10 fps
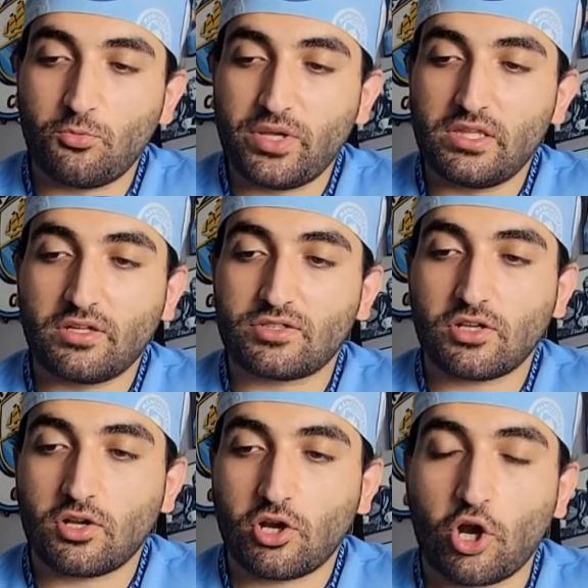we looked
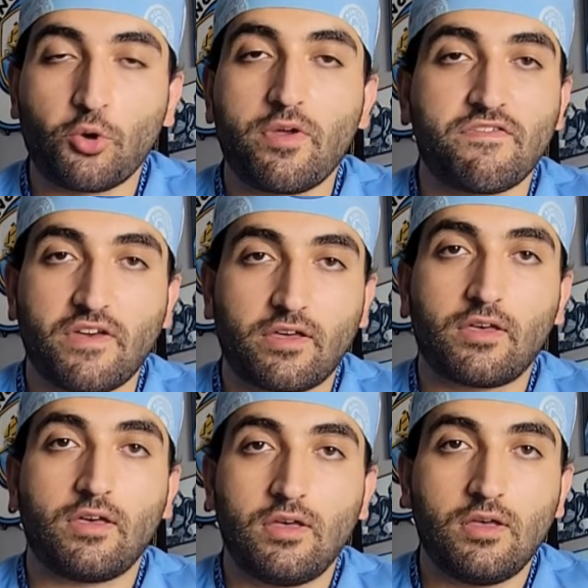
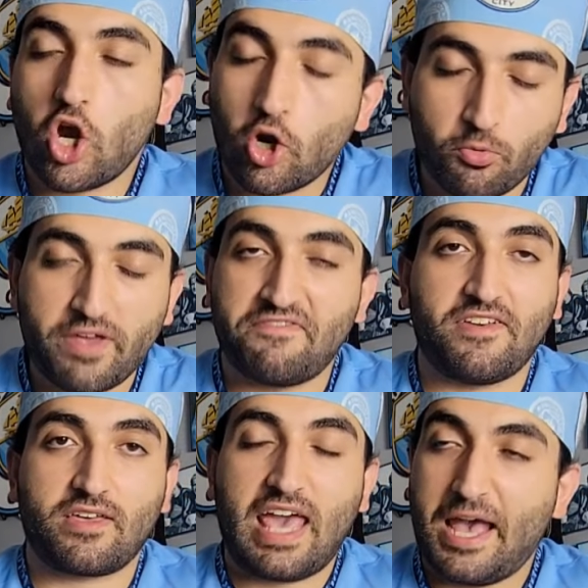horrific.
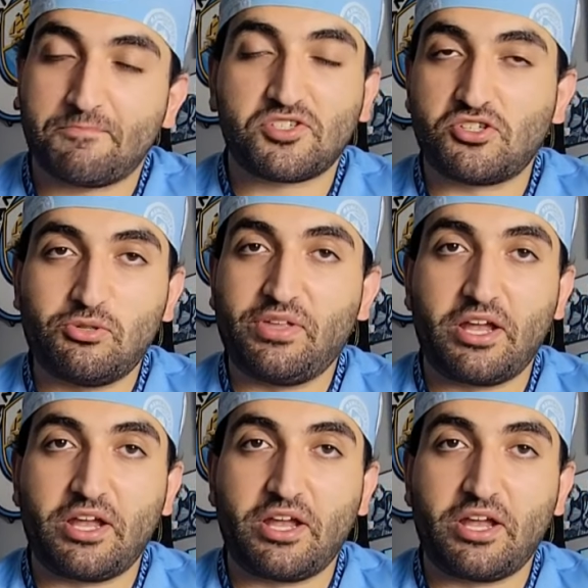Horrific. Absolutely